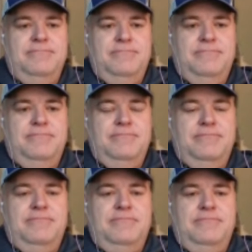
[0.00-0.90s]

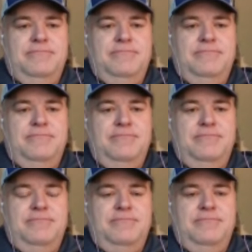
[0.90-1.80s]

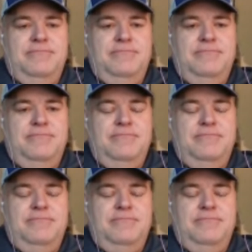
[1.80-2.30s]
No words are spoken by the person on screen.